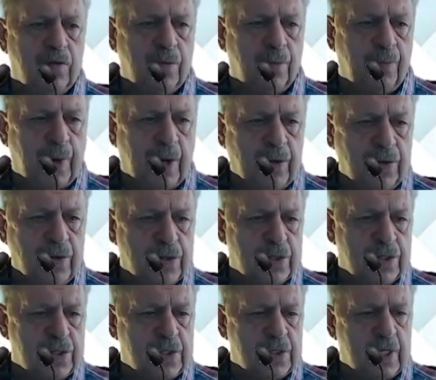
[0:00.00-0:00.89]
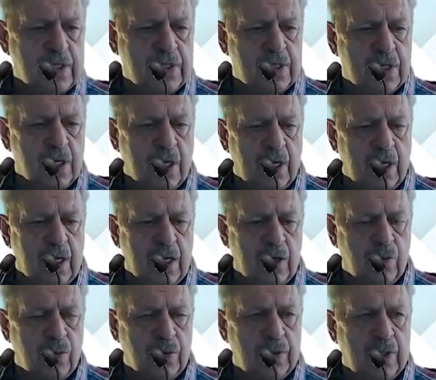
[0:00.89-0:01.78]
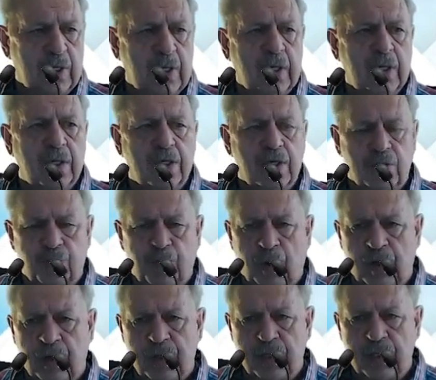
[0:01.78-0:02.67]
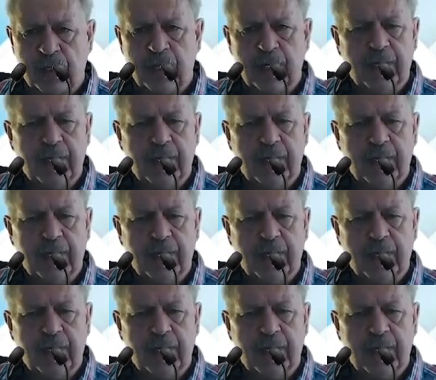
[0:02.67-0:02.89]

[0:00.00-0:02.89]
the bonuses that are declared within this policy,